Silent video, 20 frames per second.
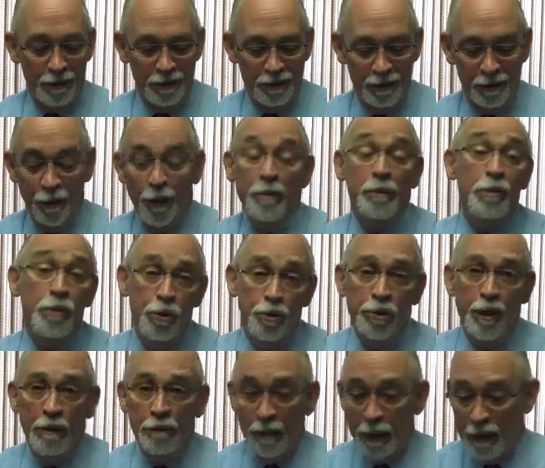So I'm going to do
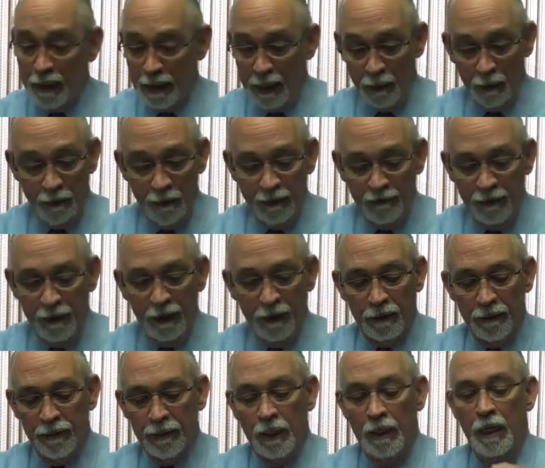that right now with my
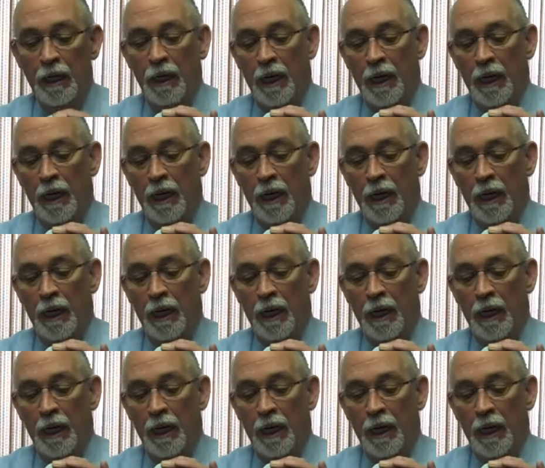fingers.